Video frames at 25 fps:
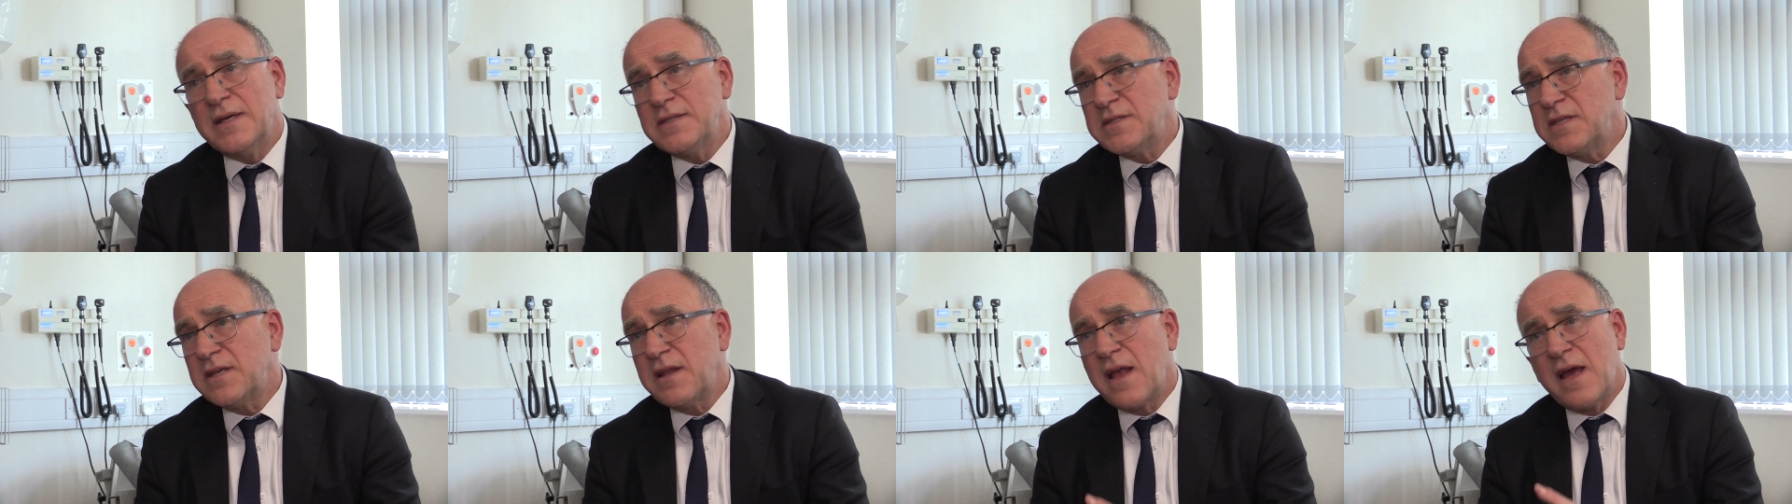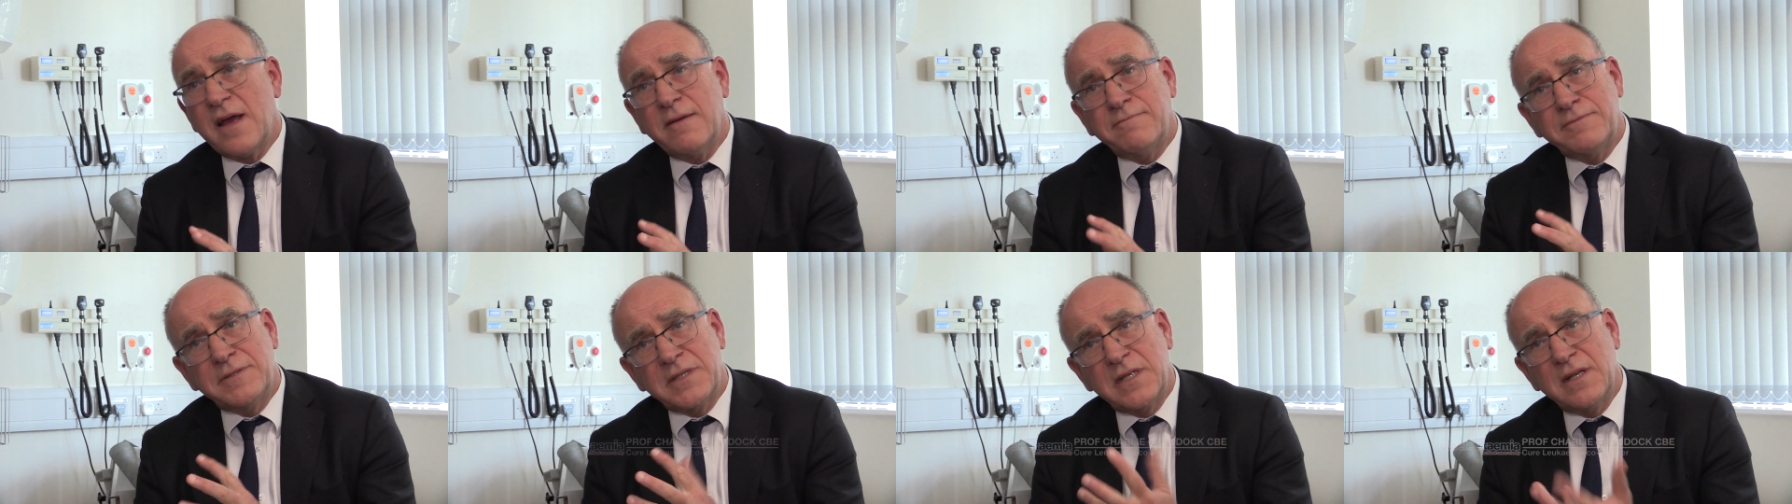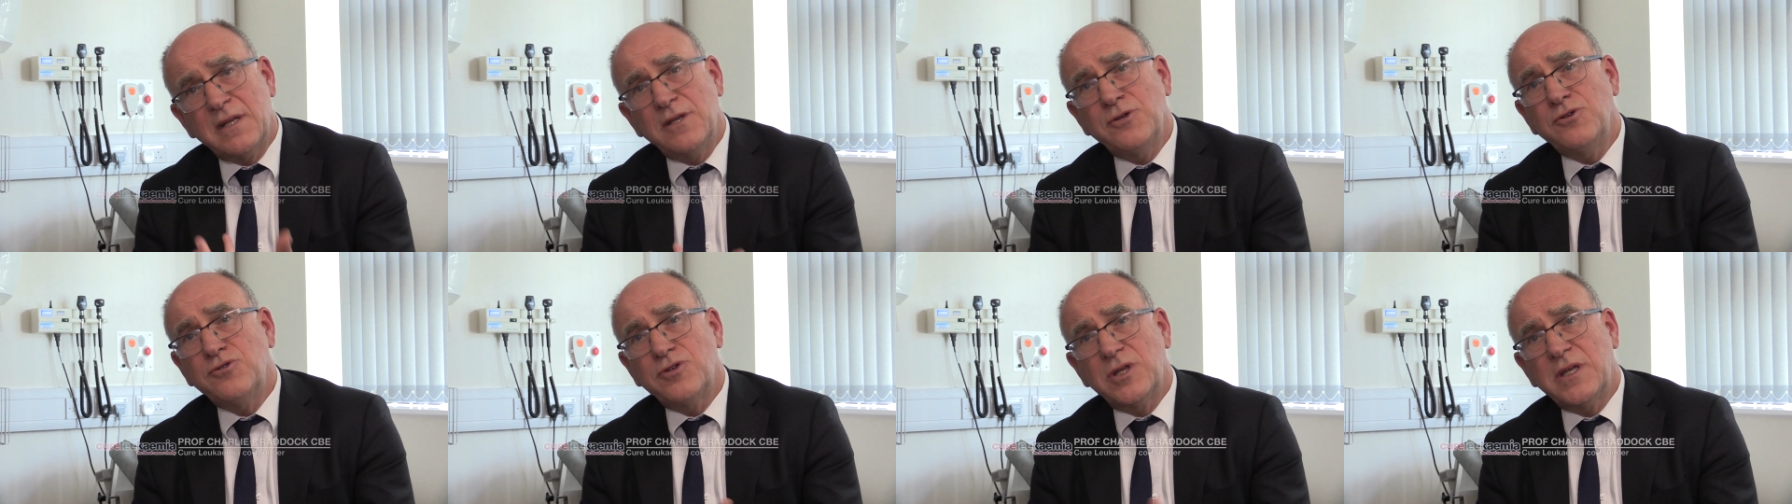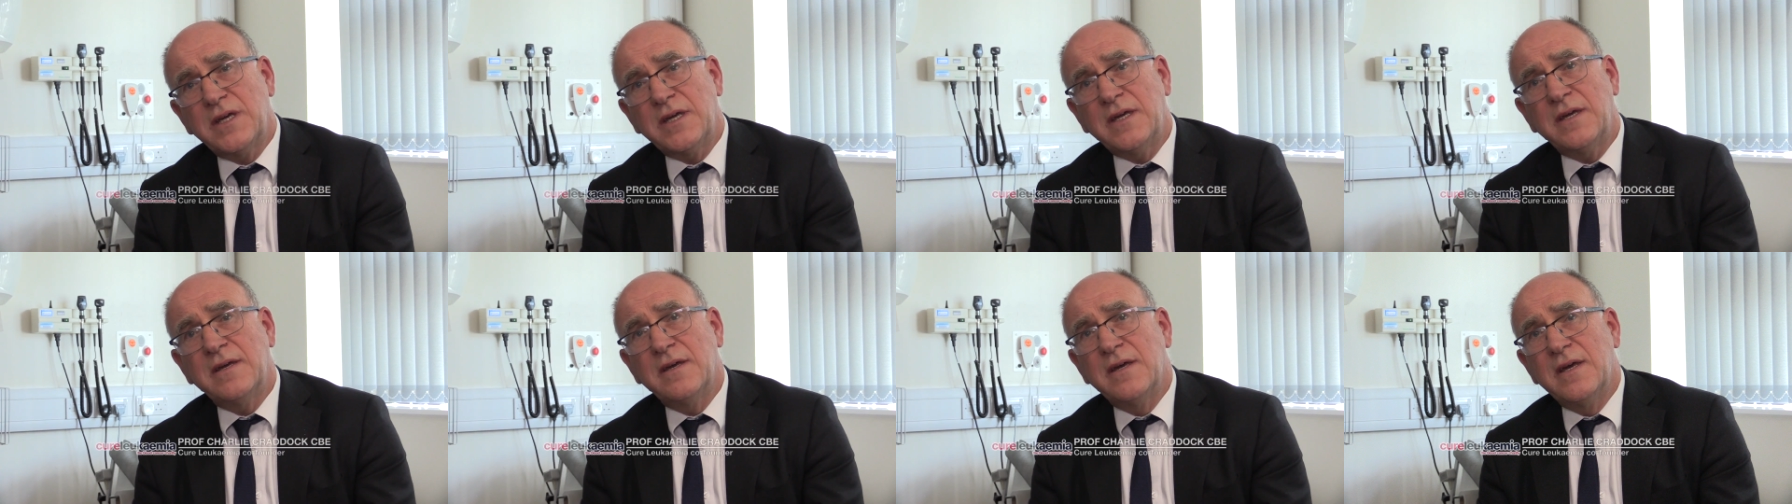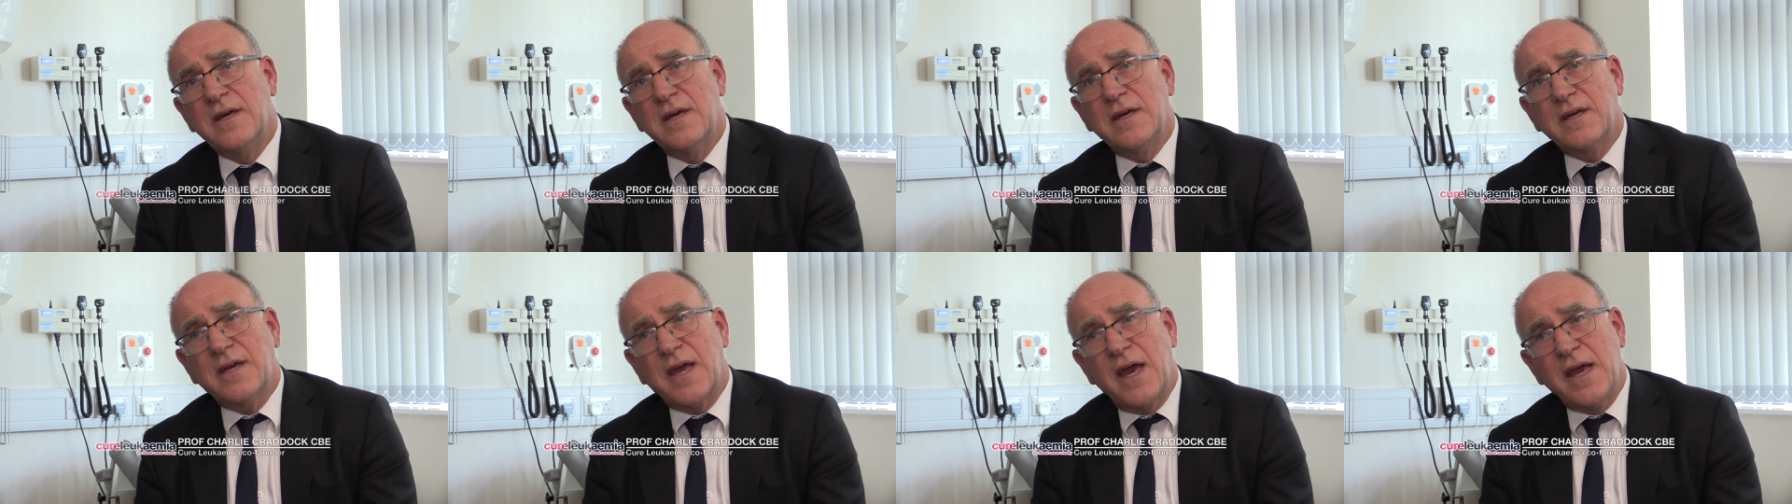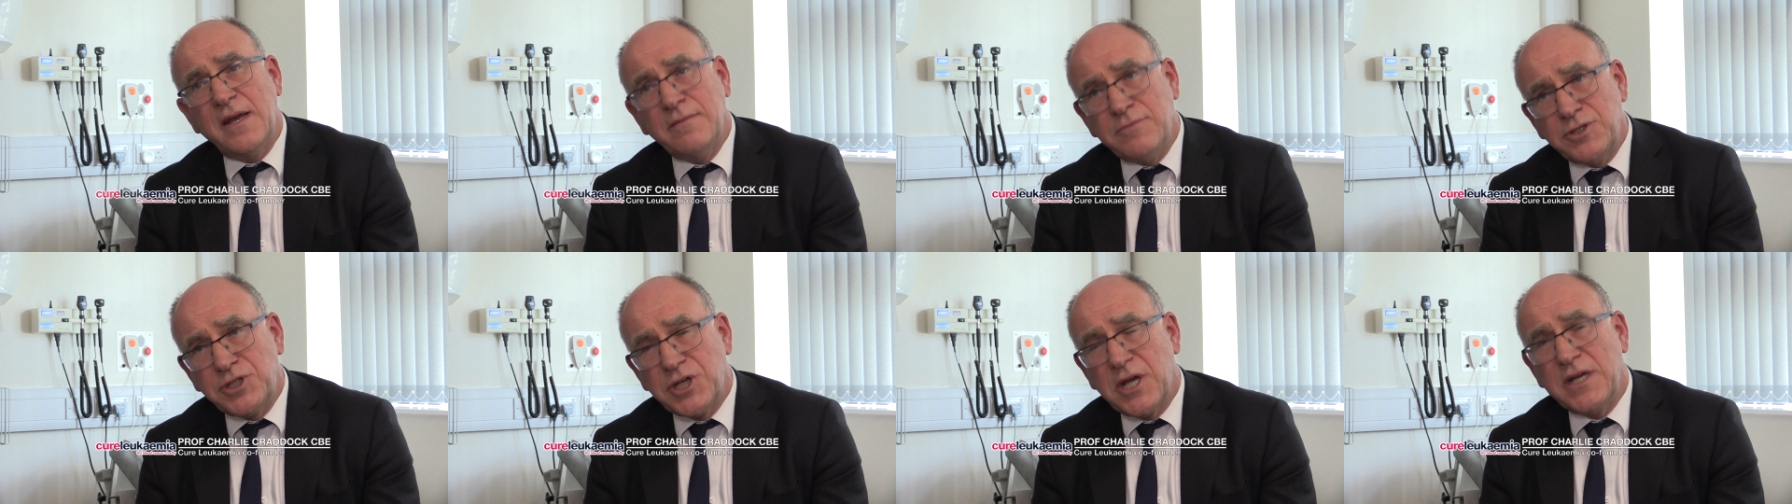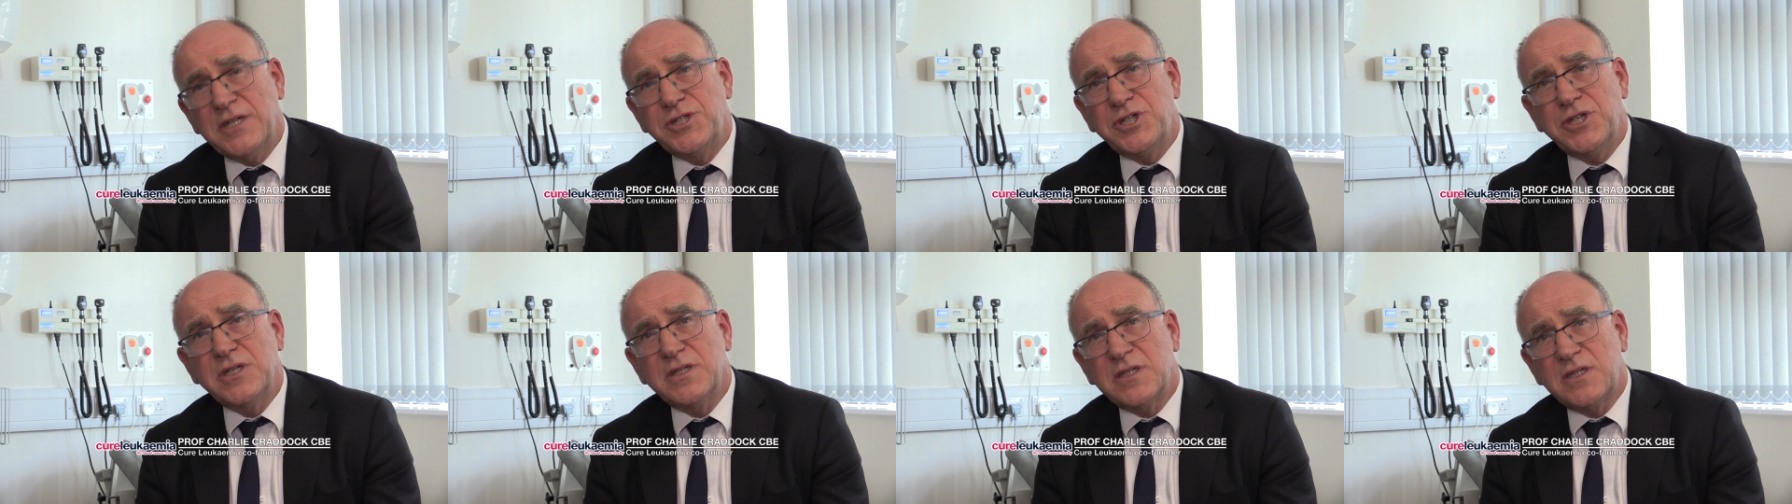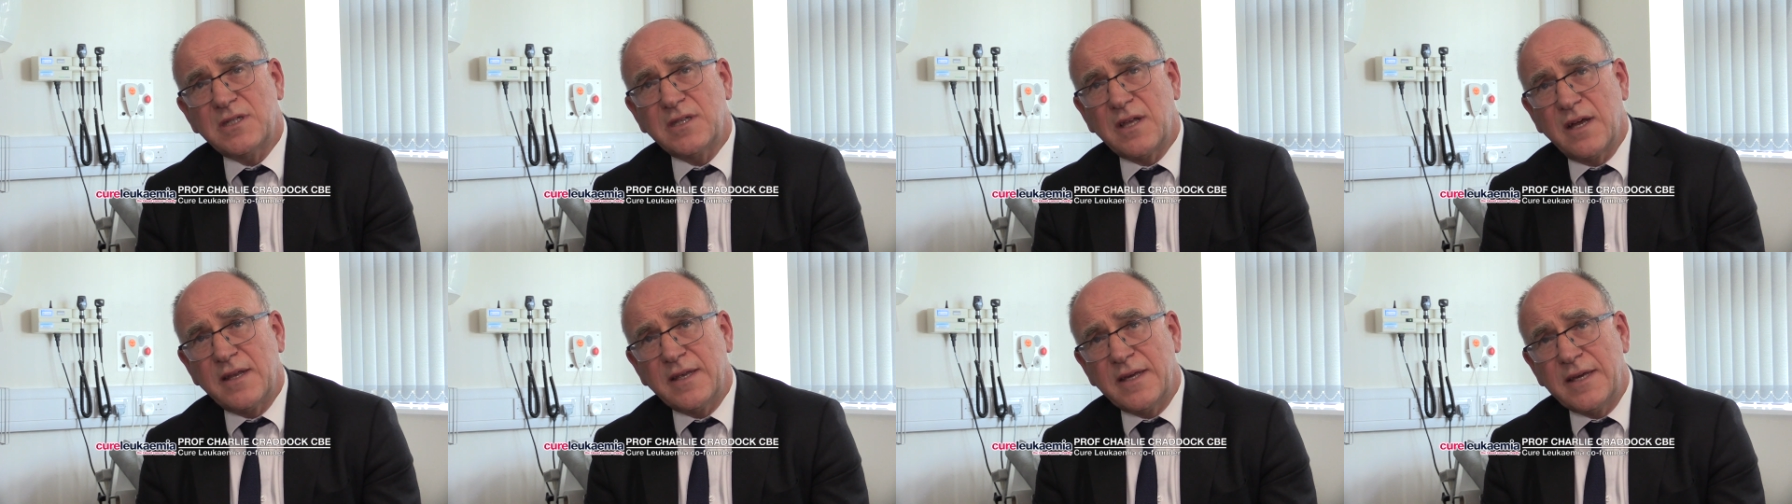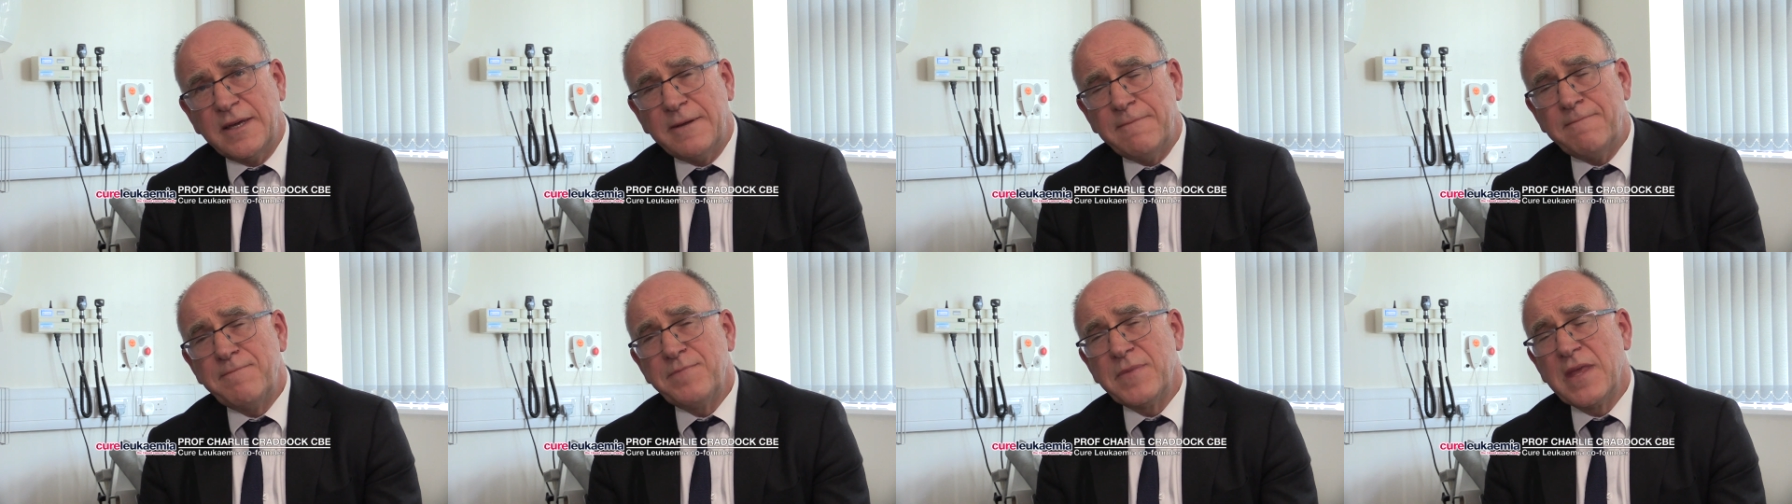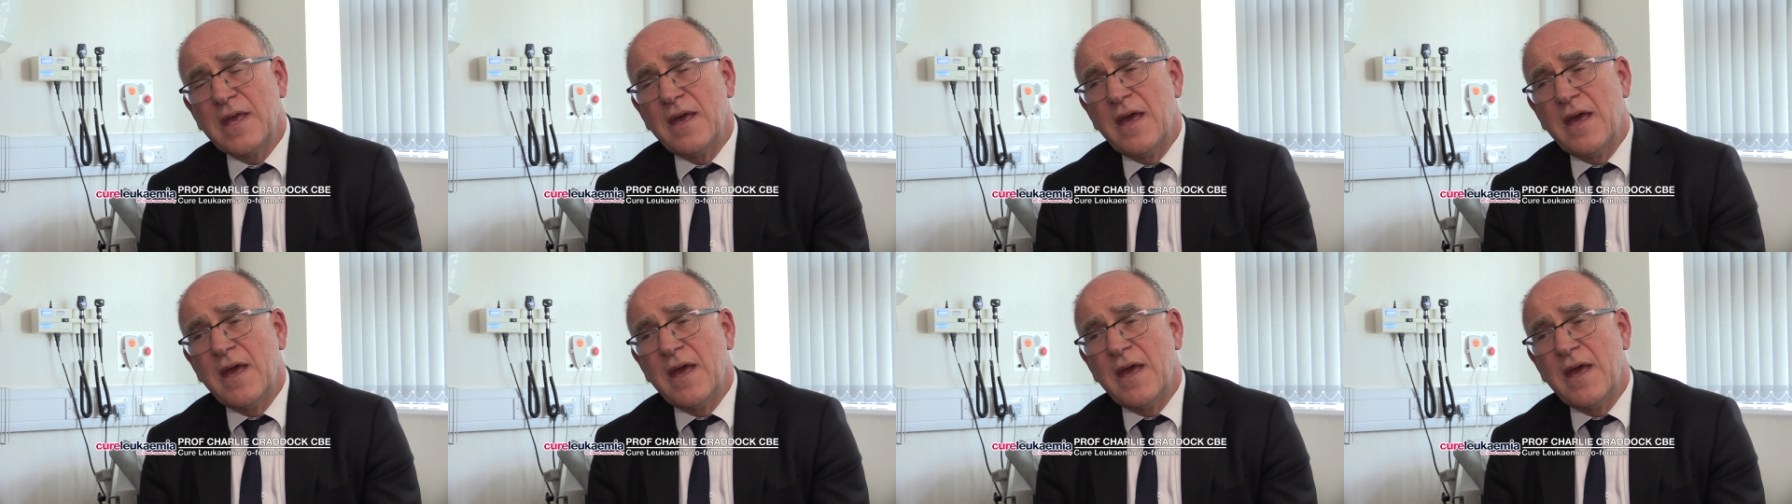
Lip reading: It's an absolutely game-changing study